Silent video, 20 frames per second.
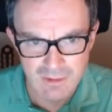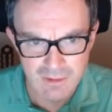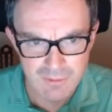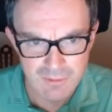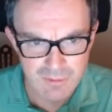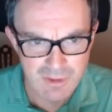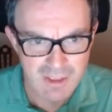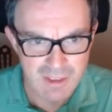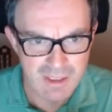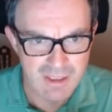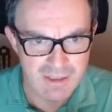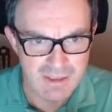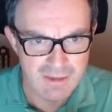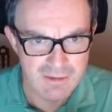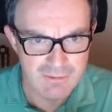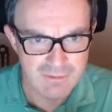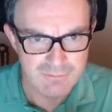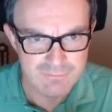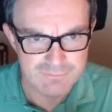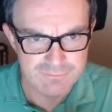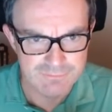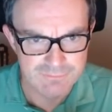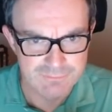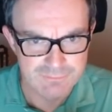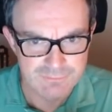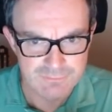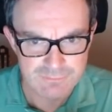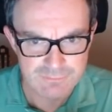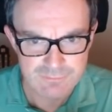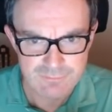okay,
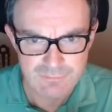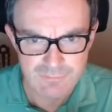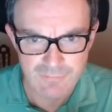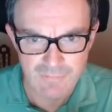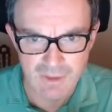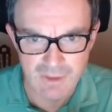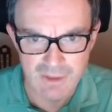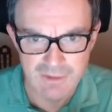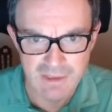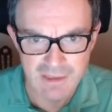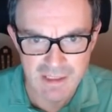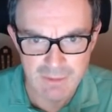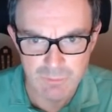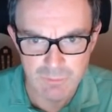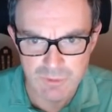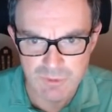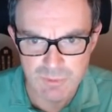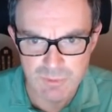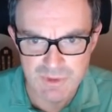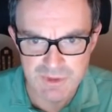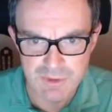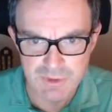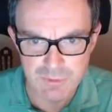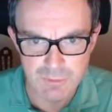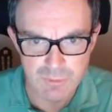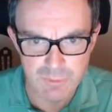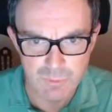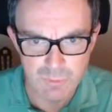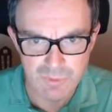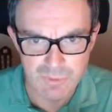now what do we
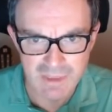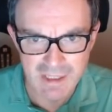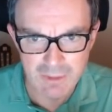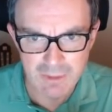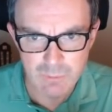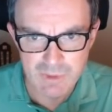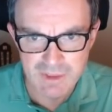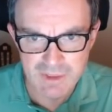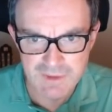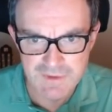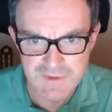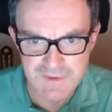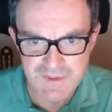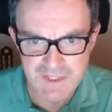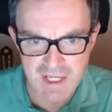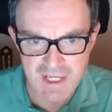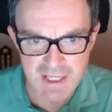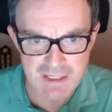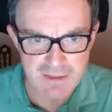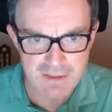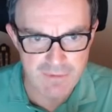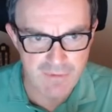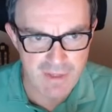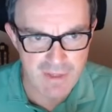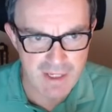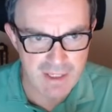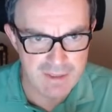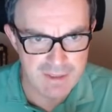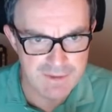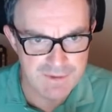do? Now we can say
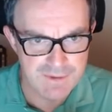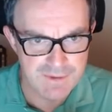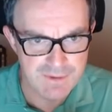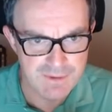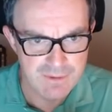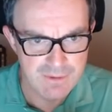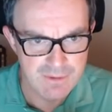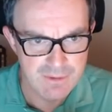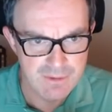that